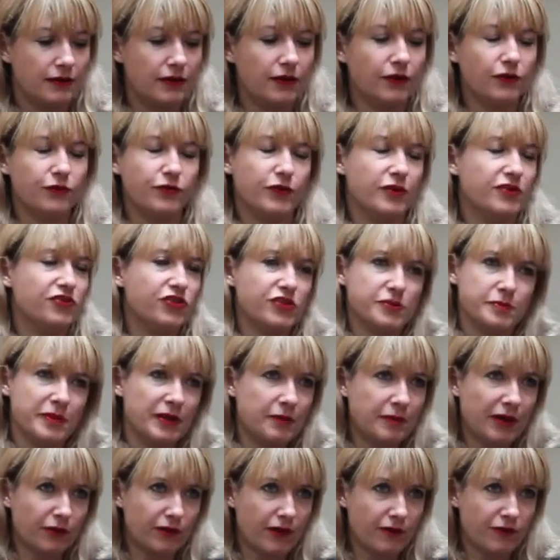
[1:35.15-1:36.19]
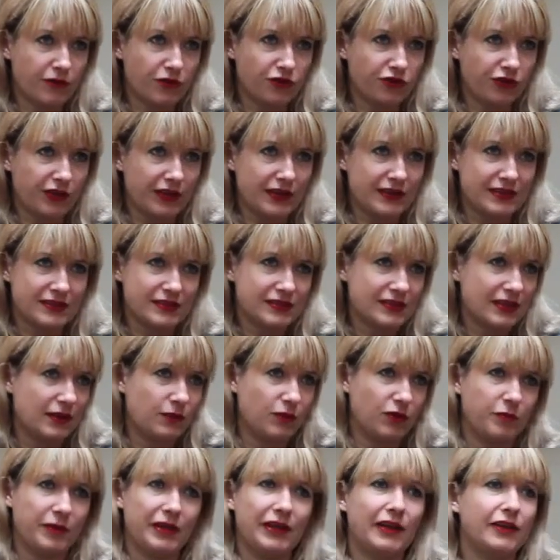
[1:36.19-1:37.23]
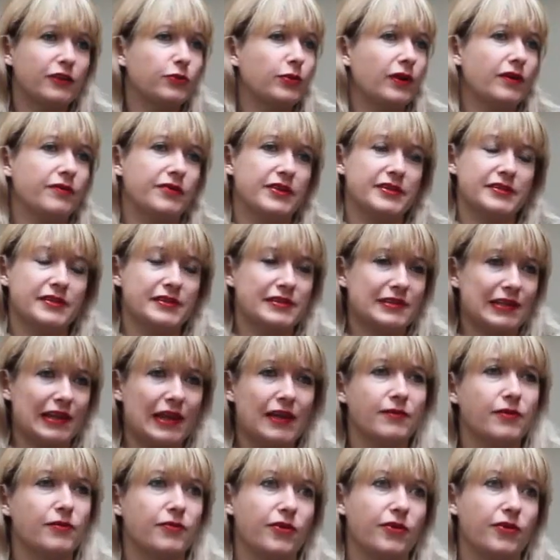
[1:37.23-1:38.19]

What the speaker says: if it had just been about refugees, it would have been like 12 Years a Slave,